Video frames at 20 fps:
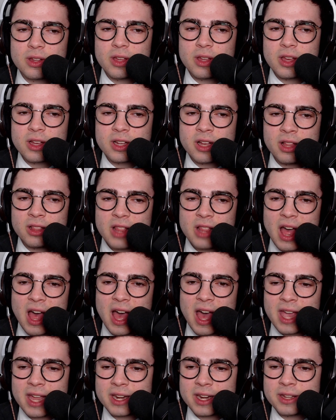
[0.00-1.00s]

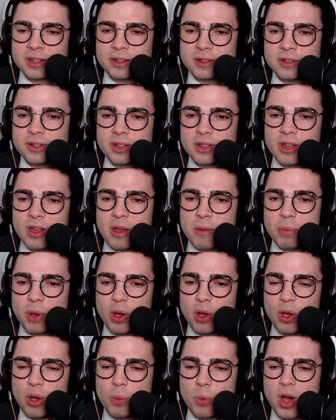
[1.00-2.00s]
collide.
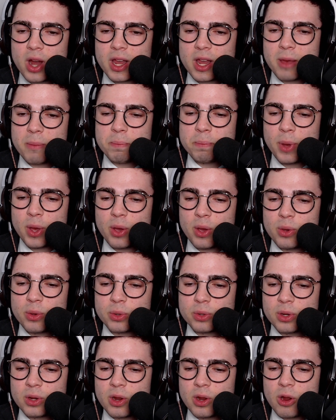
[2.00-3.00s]
Boom, what a
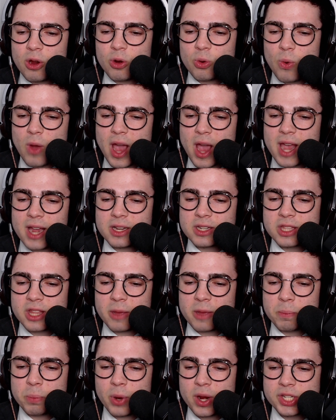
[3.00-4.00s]
boot right to the
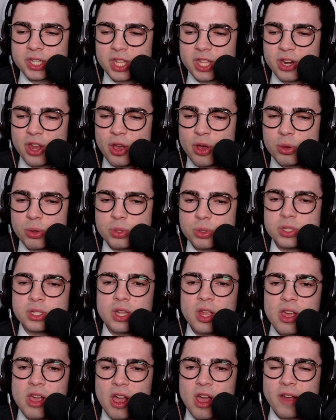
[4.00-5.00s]
bridge of the nose
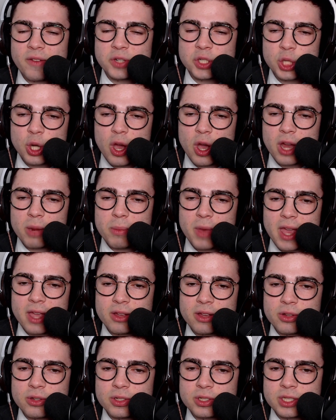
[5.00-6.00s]
of Shawn
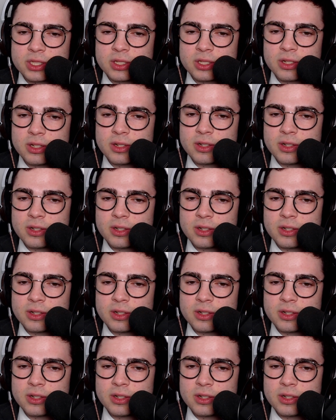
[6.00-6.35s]
Michaels.